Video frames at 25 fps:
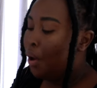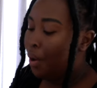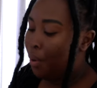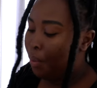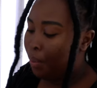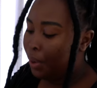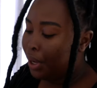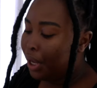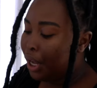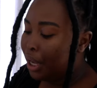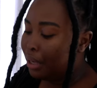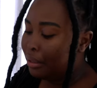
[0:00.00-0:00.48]

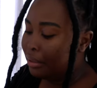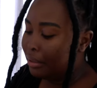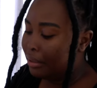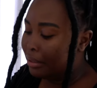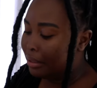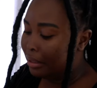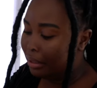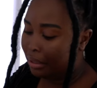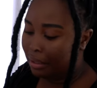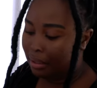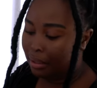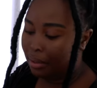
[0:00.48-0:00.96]
we're gonna
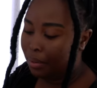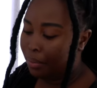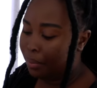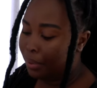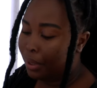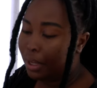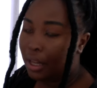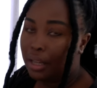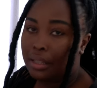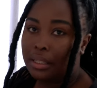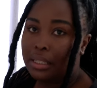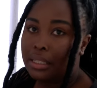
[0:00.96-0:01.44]

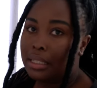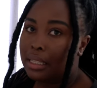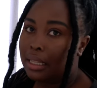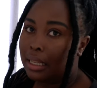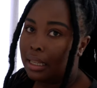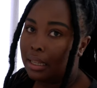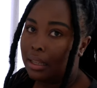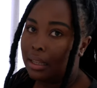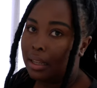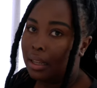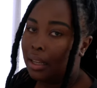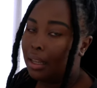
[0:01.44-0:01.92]

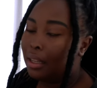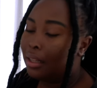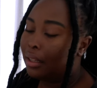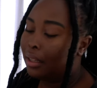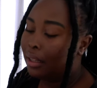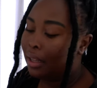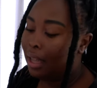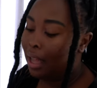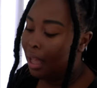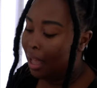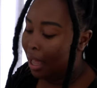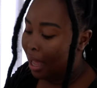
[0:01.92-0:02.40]
see.
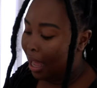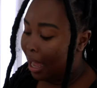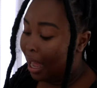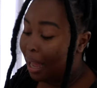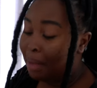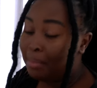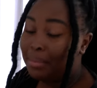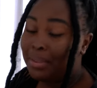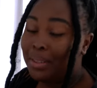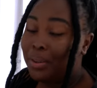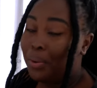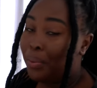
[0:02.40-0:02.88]

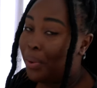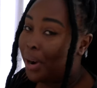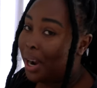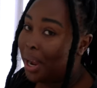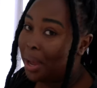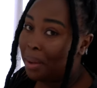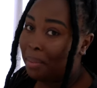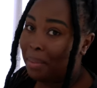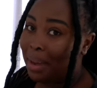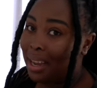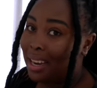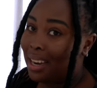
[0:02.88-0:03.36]
I'm still
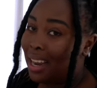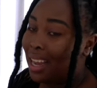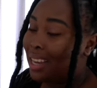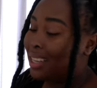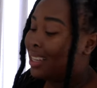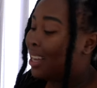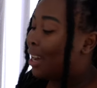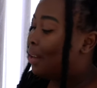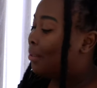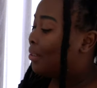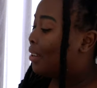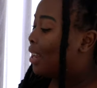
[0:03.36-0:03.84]
wearing my
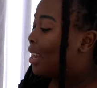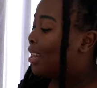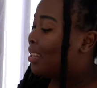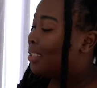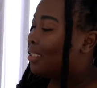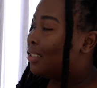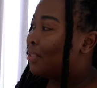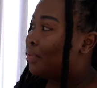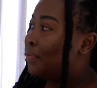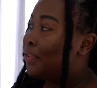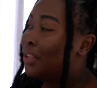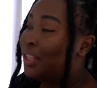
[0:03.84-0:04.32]
nightgown,
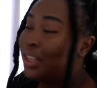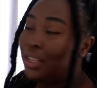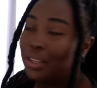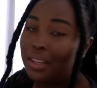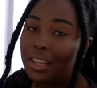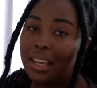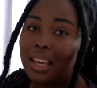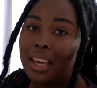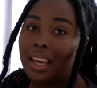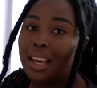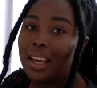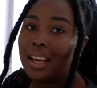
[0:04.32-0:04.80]
guys. If you're
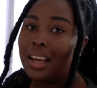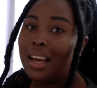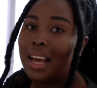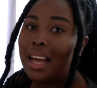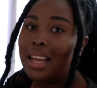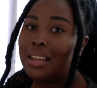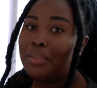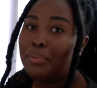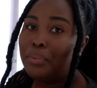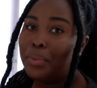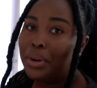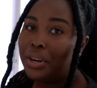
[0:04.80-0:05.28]
looking
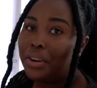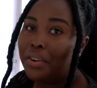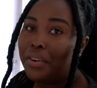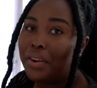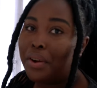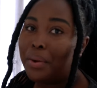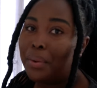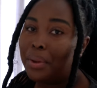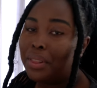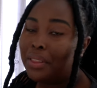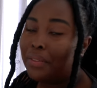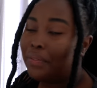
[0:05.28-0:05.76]
and
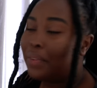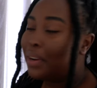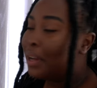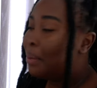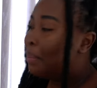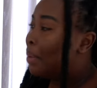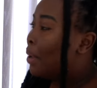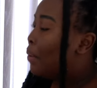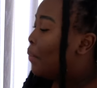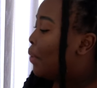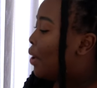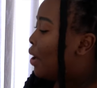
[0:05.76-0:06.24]
wondering what the fuck
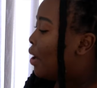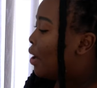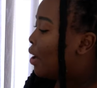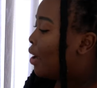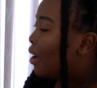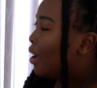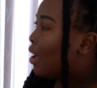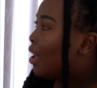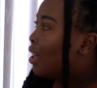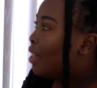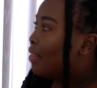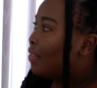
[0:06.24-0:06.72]
am I
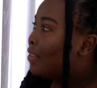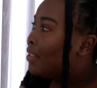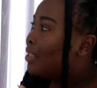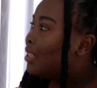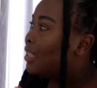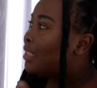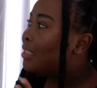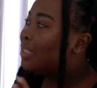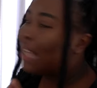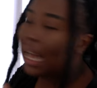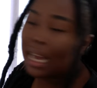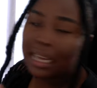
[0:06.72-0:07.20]
wearing, this
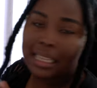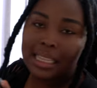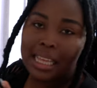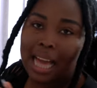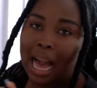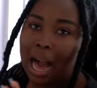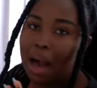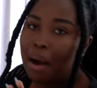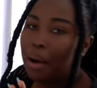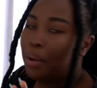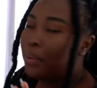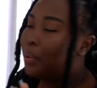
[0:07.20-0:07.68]
is exactly
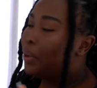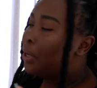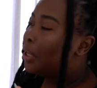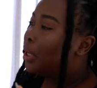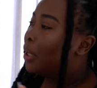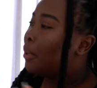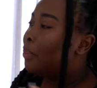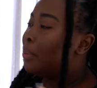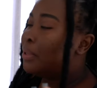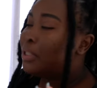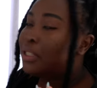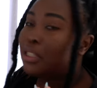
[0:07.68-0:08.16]
how I
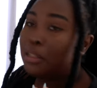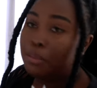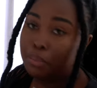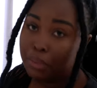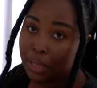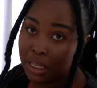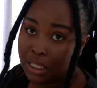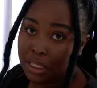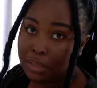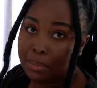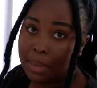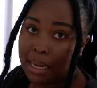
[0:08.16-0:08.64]
woke up. I just
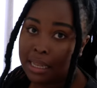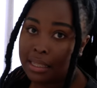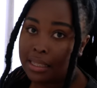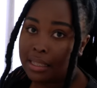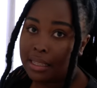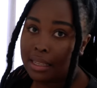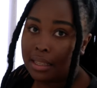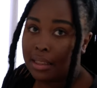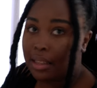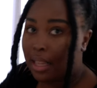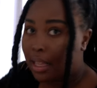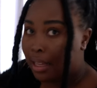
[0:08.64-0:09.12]
brushed my
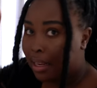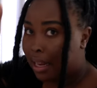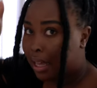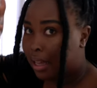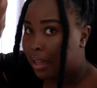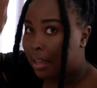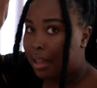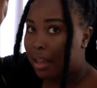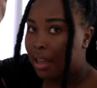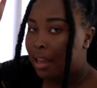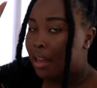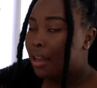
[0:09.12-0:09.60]
teeth and
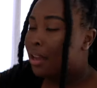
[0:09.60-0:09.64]
like